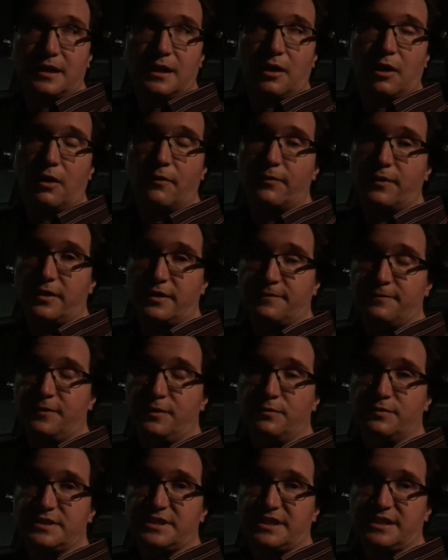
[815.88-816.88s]
Overall, the
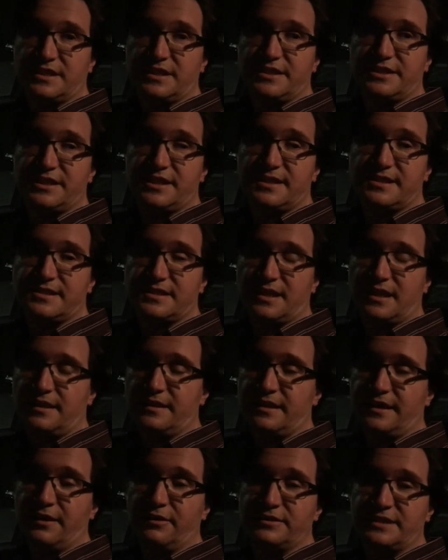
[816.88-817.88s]
food was delicious.
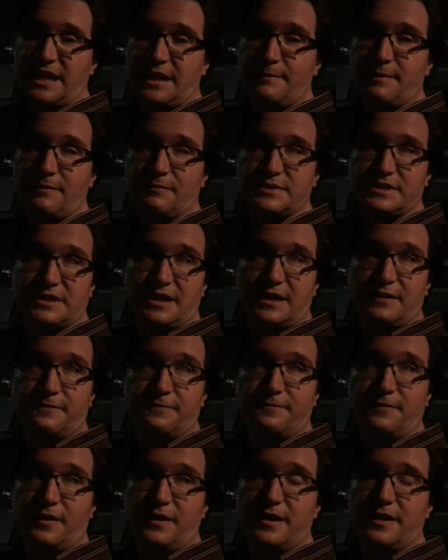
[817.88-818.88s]
The entertainment was a lot of
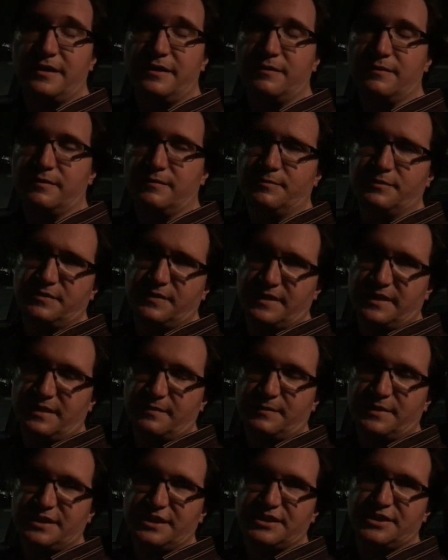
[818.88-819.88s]
fun, you know, between the
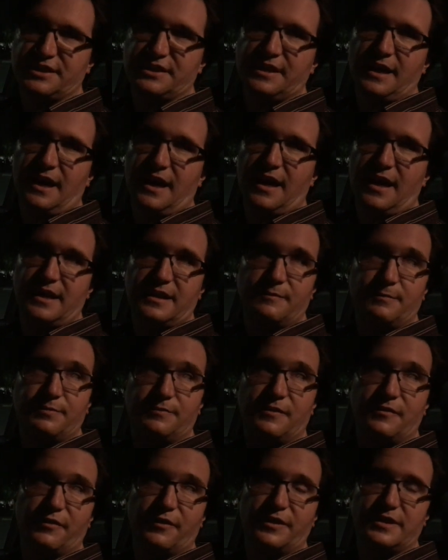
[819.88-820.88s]
magician guy, the,
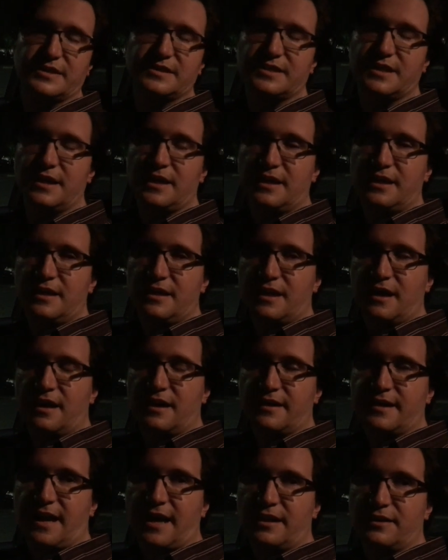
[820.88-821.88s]
the various
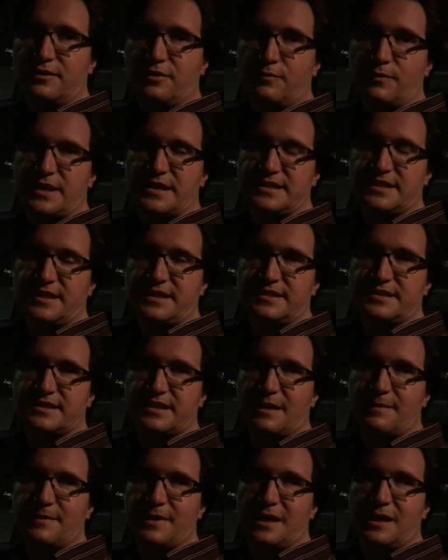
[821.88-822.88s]
Uh, Calico residents
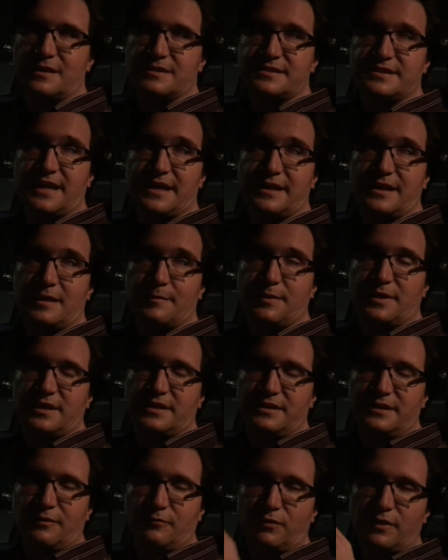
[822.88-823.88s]
coming up, standing up
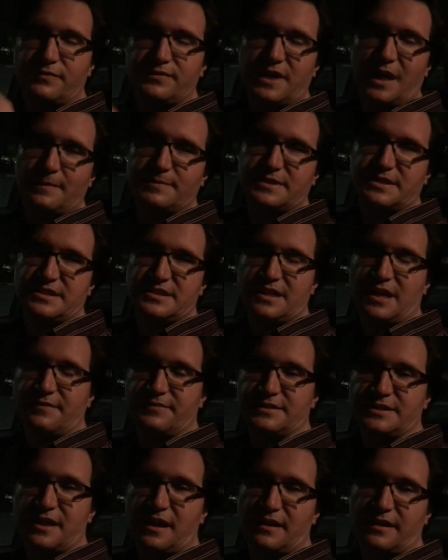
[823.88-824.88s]
on you know rooftops and stuff
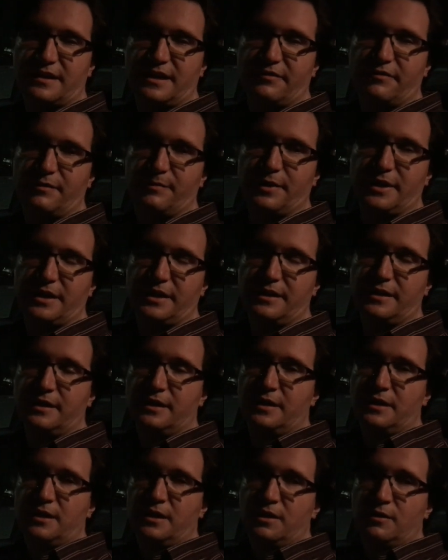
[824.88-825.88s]
and talking to everybody.
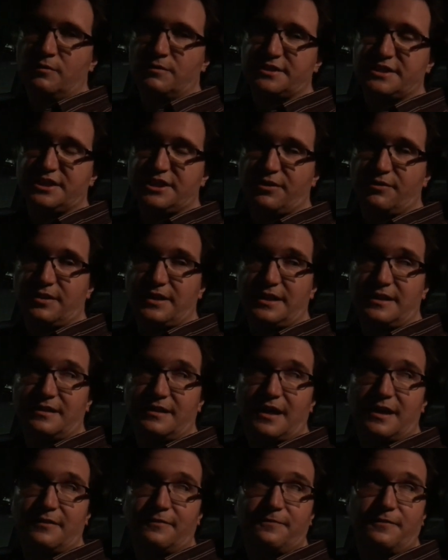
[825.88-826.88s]
It was generally a
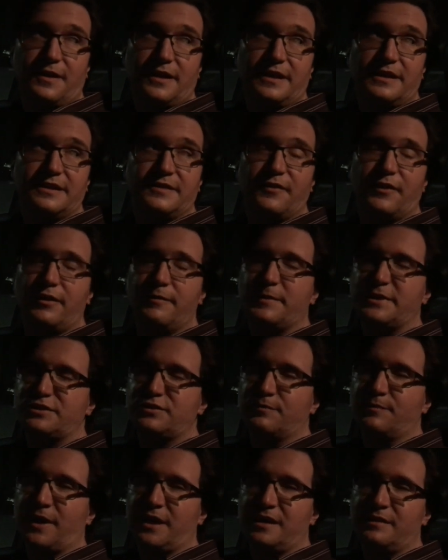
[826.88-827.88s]
lot of fun. It very much
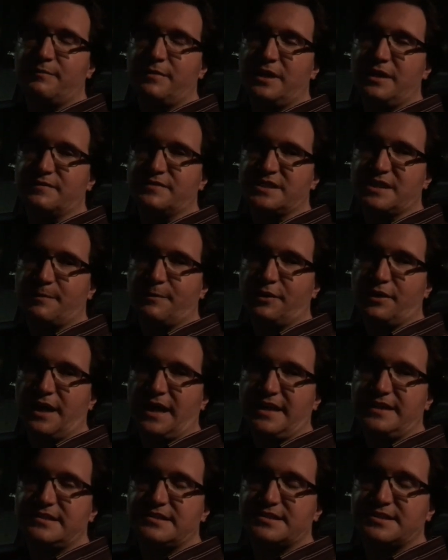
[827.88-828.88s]
reminded me of Summer
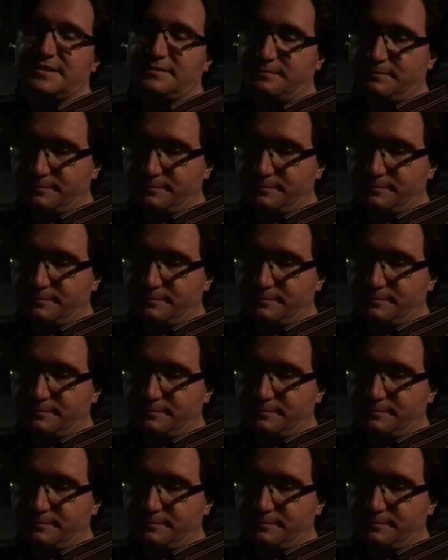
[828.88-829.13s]
Nights,